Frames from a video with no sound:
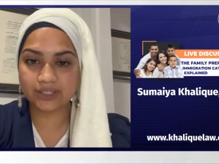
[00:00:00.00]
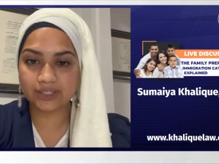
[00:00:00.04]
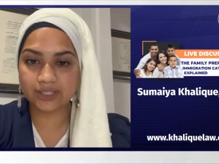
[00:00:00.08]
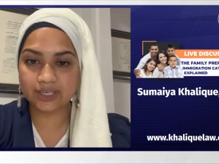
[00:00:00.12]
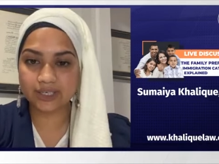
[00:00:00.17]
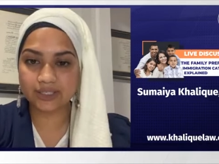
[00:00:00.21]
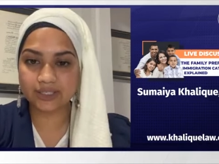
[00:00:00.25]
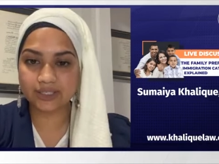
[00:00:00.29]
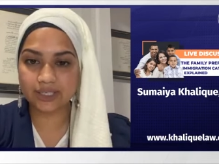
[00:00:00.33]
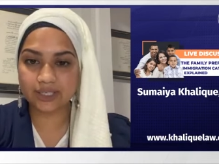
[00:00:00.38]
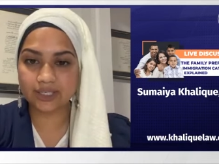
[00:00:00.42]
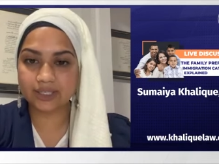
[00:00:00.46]

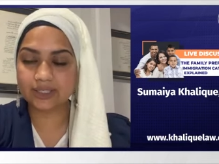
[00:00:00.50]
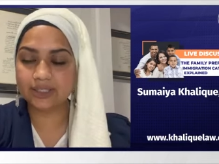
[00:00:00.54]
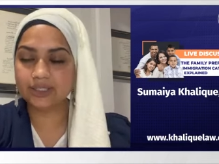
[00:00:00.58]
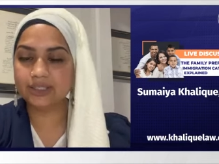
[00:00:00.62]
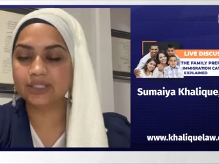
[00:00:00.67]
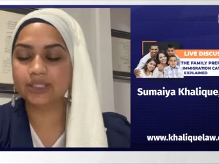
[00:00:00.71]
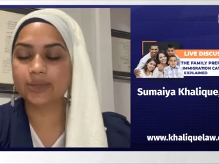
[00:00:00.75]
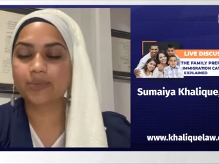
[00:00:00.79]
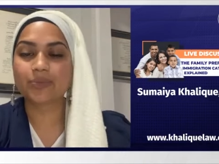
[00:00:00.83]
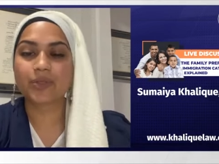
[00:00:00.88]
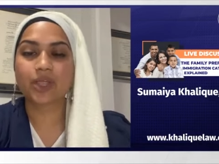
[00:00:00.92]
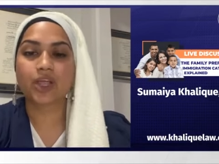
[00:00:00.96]

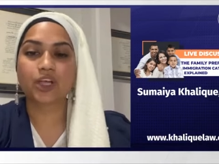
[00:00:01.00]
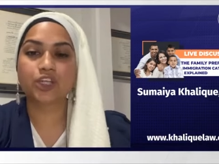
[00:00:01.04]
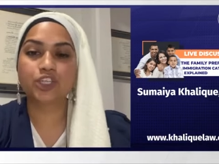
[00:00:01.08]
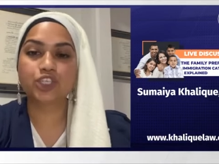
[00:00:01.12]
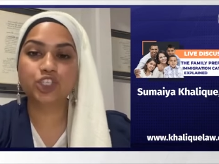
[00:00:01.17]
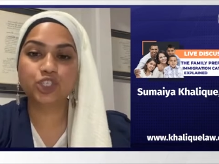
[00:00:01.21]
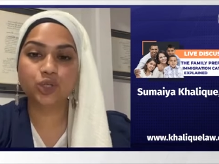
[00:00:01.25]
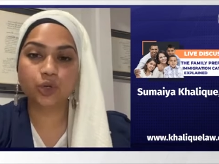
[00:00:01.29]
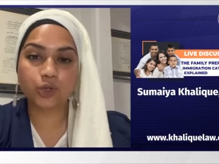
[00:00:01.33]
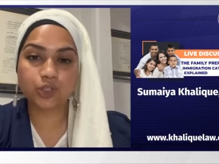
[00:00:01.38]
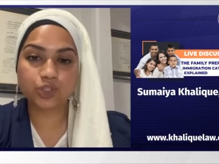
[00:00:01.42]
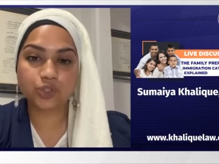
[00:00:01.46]
citizens,
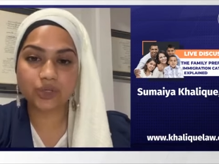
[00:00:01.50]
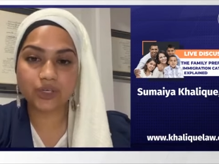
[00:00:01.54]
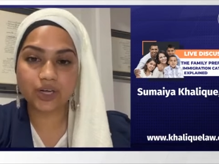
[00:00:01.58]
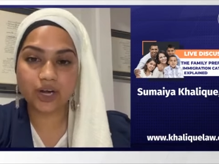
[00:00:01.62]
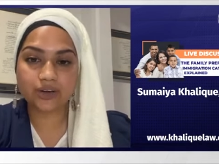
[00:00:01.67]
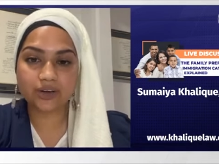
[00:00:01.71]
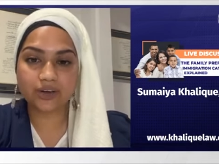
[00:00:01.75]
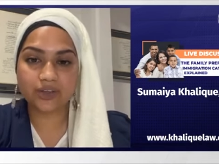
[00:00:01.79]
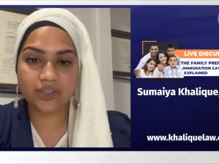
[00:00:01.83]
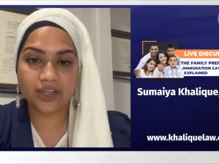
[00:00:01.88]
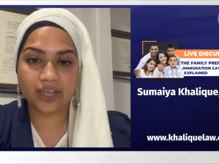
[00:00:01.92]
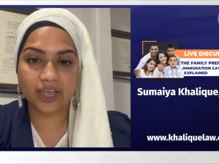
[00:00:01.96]
children
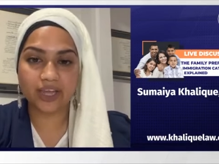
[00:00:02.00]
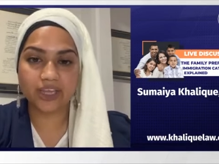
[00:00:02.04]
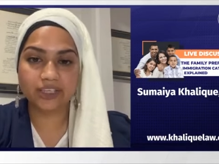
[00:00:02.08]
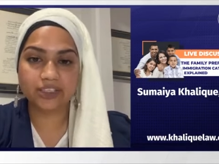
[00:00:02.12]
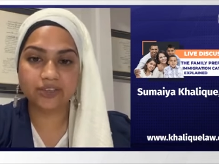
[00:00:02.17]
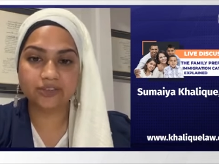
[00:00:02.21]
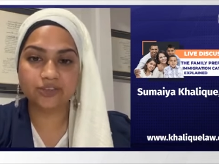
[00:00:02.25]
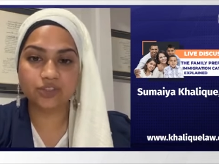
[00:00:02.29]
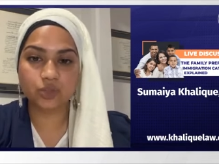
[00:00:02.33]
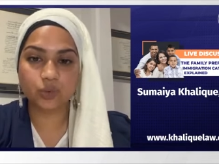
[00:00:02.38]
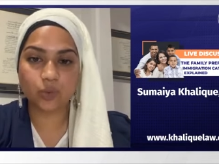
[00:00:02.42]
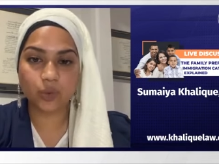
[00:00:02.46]
under the
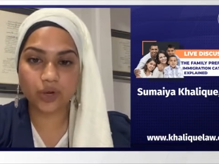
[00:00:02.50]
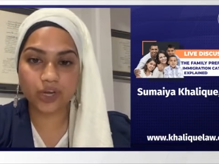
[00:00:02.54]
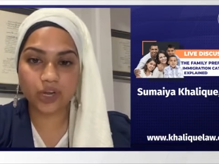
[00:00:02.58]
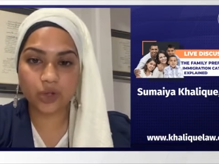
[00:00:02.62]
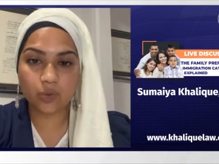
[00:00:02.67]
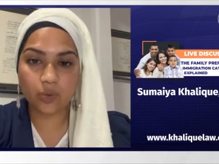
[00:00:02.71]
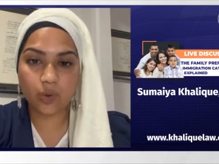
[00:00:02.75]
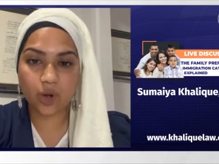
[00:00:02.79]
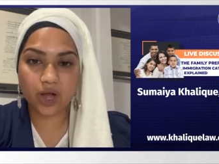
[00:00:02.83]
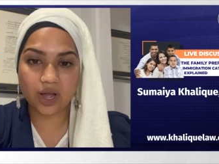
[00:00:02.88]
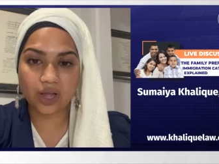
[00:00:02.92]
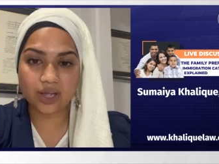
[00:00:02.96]
age of
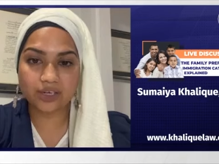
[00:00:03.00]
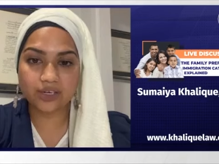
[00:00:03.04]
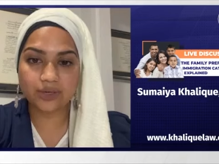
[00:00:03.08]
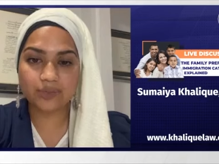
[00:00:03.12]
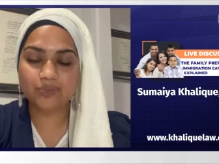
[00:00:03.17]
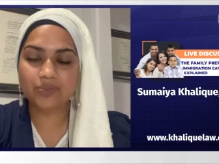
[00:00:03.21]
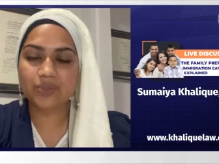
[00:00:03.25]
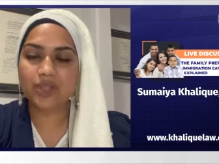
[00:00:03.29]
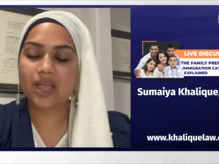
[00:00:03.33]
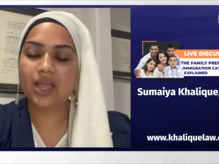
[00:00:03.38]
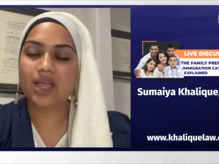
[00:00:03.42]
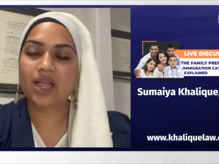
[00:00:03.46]

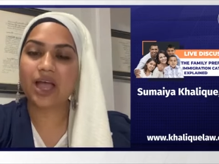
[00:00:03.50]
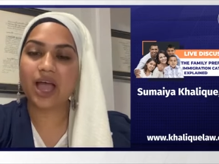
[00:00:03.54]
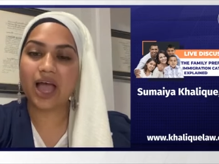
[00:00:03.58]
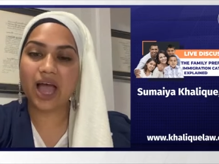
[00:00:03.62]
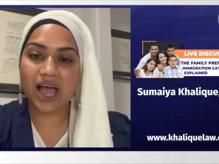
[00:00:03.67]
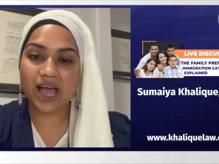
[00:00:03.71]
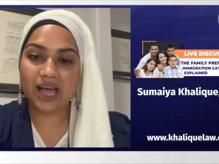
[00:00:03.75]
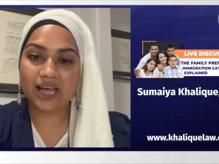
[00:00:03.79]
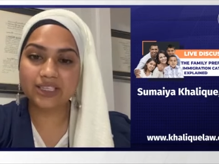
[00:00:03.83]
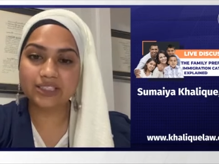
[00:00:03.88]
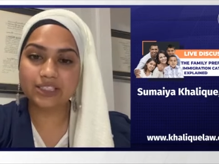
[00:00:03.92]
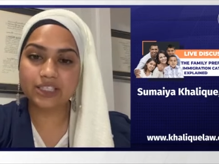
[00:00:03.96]
21,
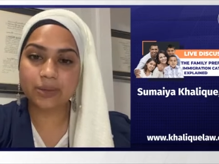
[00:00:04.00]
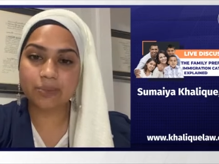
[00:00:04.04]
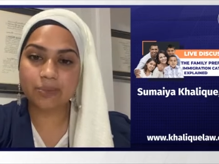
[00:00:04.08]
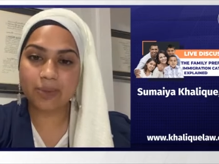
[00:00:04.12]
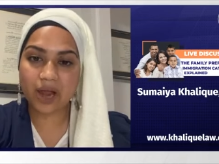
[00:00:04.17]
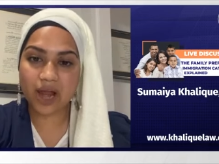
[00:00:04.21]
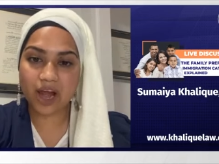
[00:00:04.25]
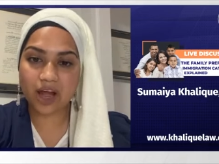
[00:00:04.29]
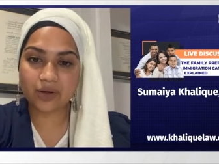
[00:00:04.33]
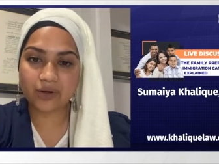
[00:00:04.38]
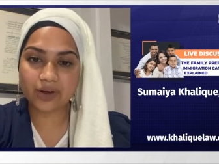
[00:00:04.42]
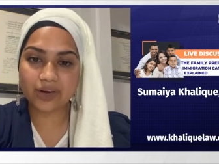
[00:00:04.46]
and
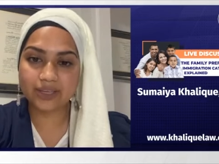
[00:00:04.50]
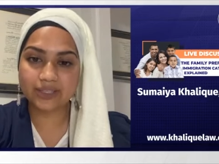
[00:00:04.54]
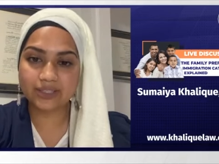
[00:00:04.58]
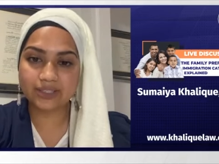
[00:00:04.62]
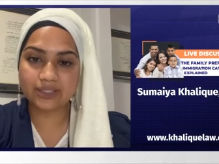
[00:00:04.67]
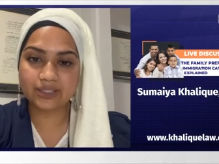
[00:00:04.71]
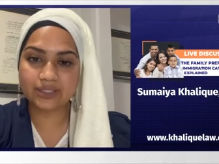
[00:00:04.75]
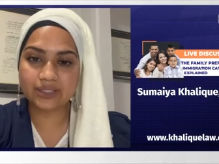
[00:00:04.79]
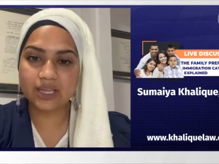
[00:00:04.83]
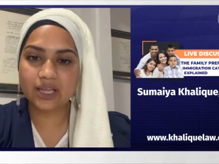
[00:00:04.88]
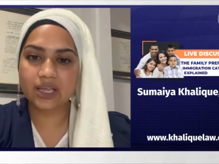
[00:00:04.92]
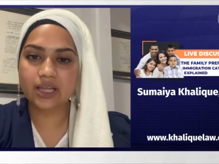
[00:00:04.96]

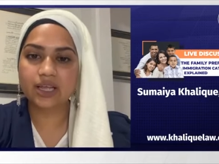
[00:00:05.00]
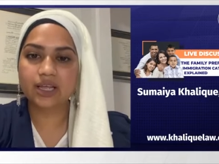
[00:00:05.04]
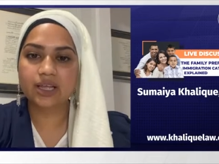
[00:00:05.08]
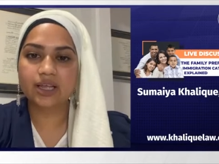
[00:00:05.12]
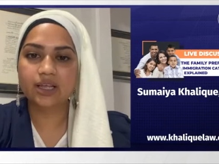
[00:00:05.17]
parents,